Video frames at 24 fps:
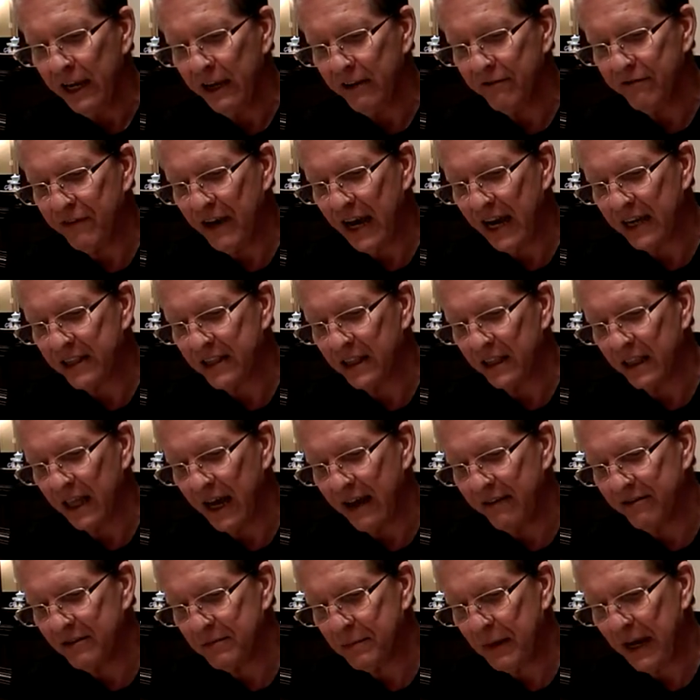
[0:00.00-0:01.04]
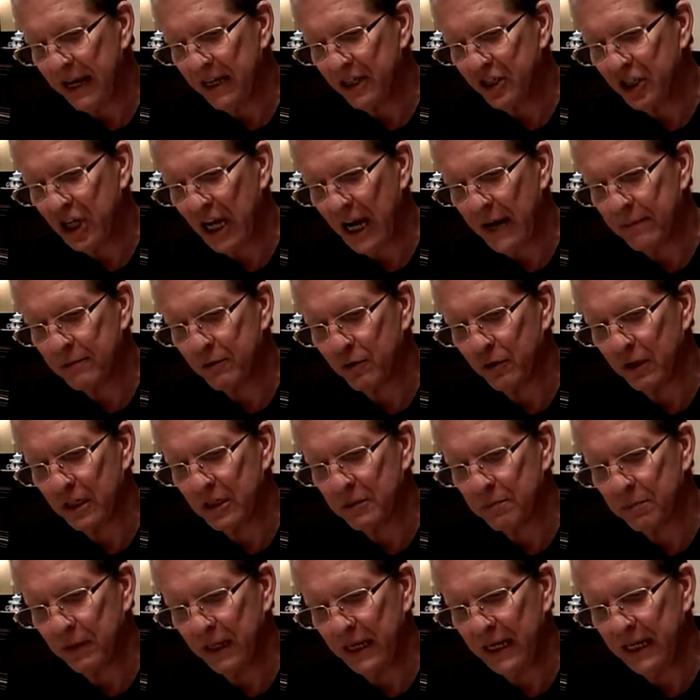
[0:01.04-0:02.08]
In fact, the lifespan chapter
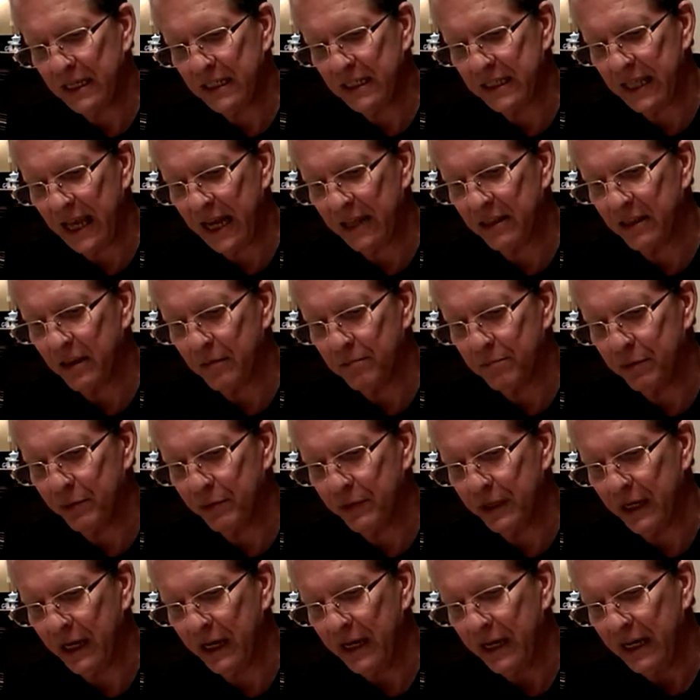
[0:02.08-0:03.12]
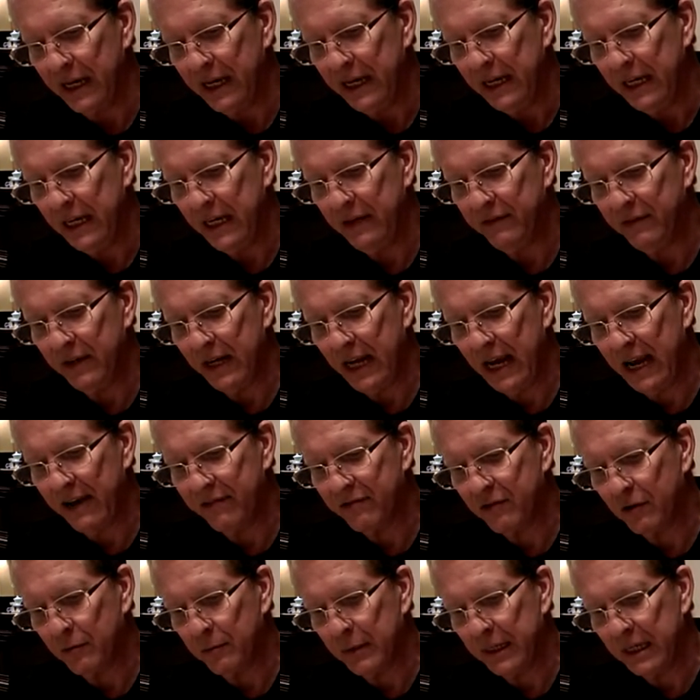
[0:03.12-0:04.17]
explains that the Buddha, even
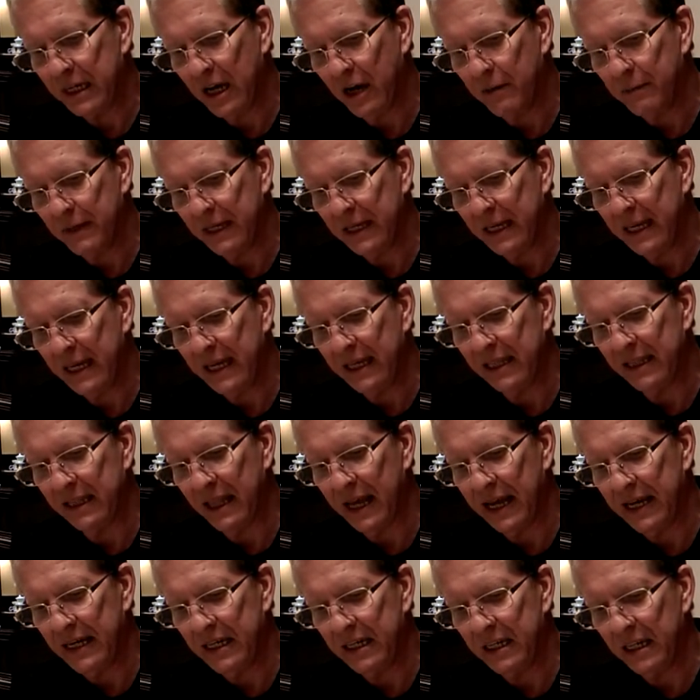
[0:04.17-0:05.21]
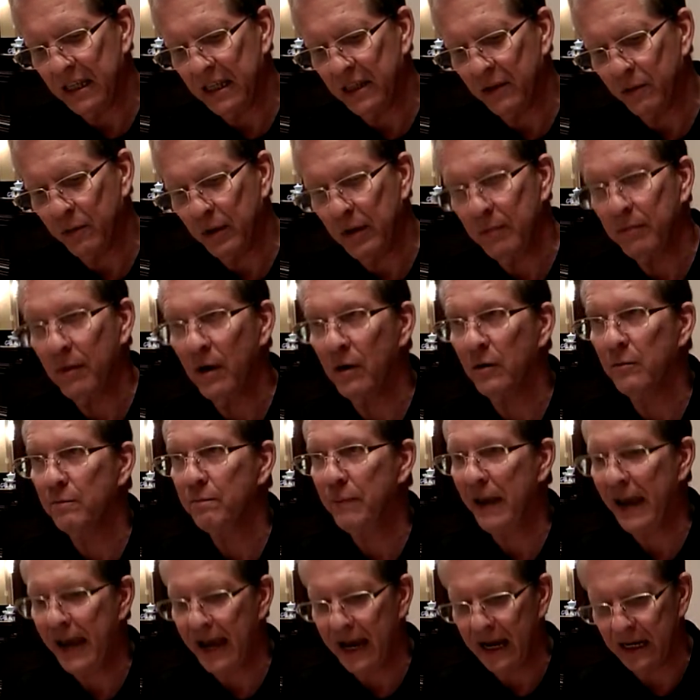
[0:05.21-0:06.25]
after becoming enlightened in the
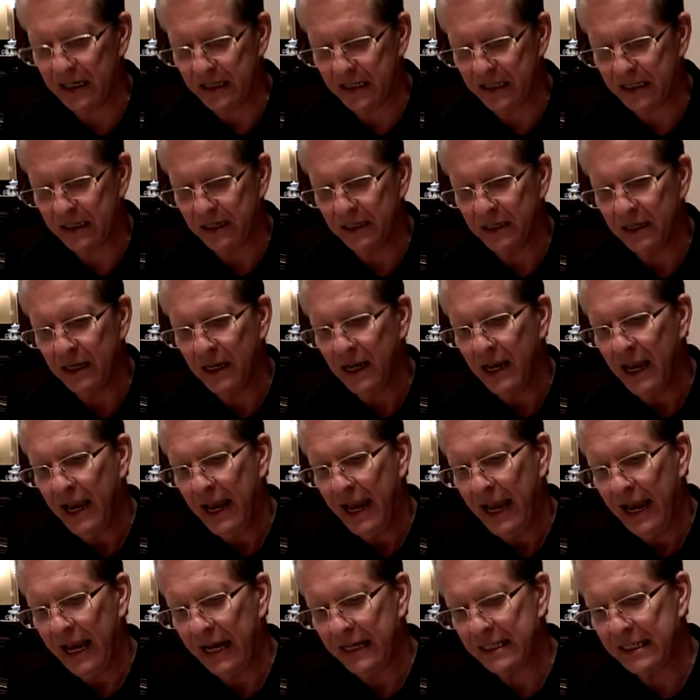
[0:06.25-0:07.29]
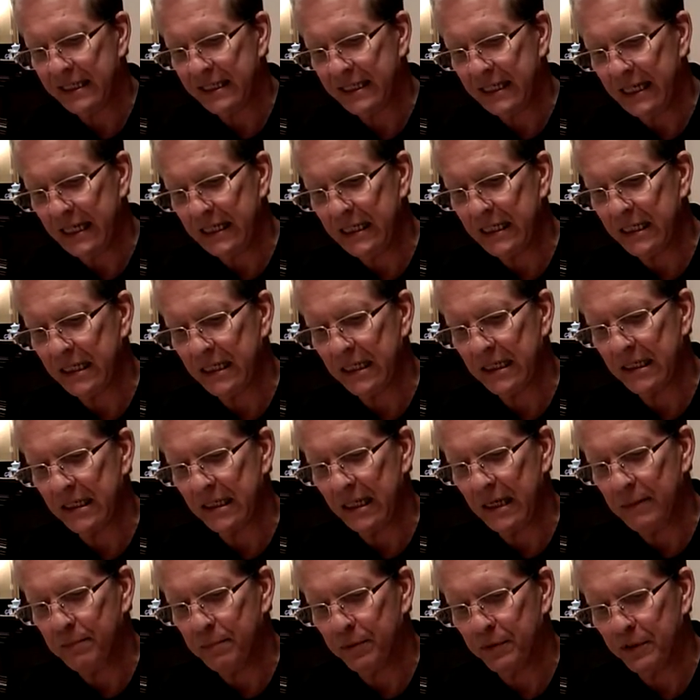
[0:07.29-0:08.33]
remote past, has
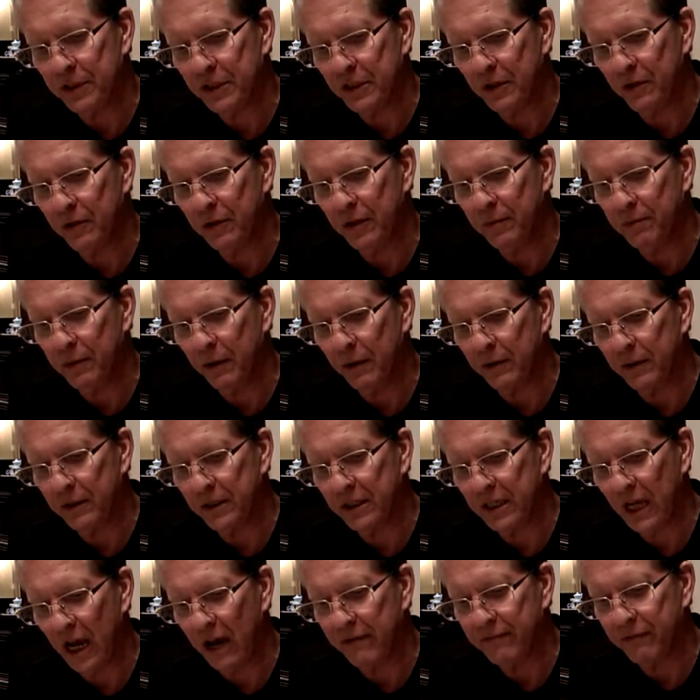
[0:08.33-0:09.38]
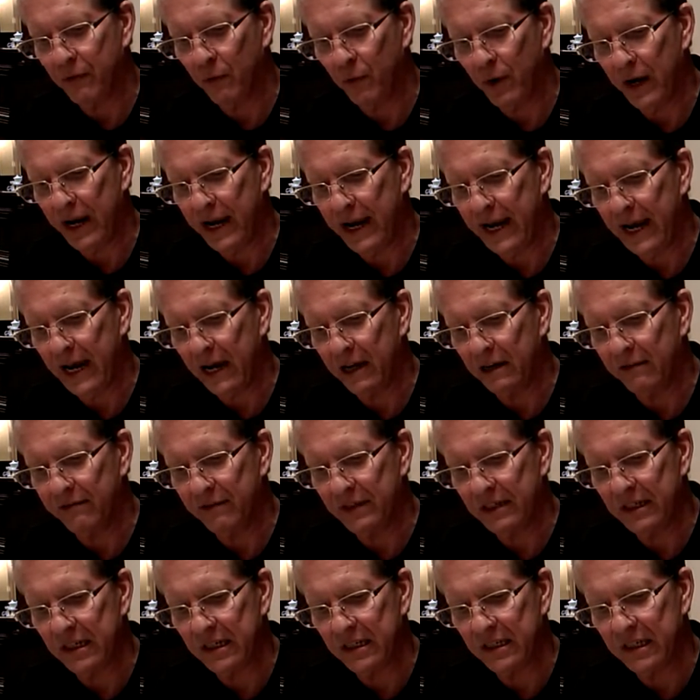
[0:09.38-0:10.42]
ceaselessly pursued the bodhisattva way out
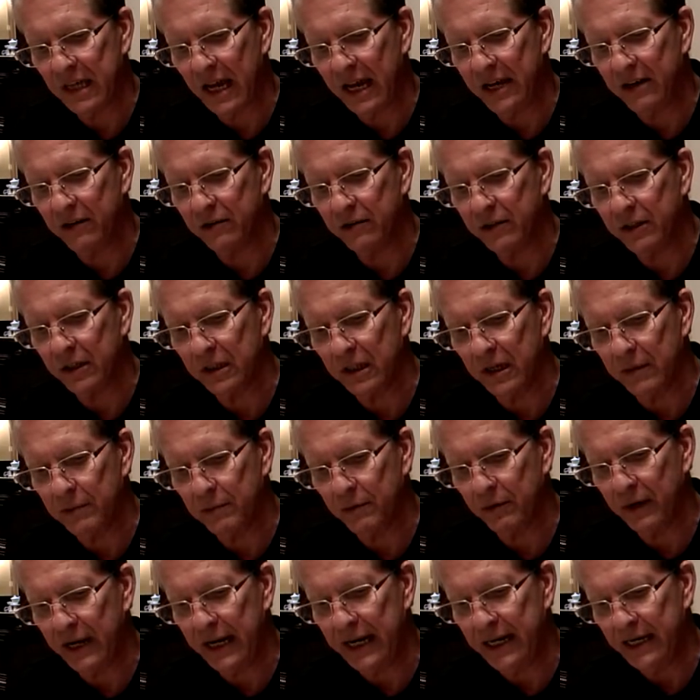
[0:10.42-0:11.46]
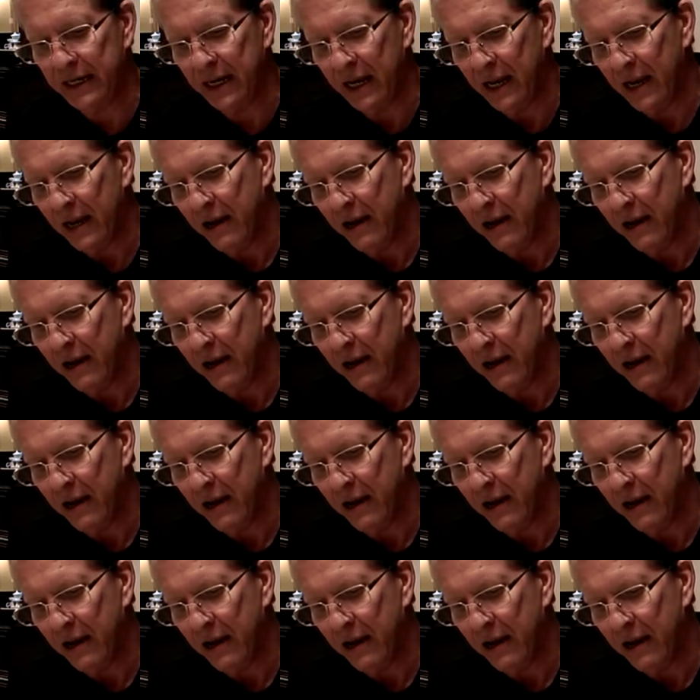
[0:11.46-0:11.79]
of a desire to liberate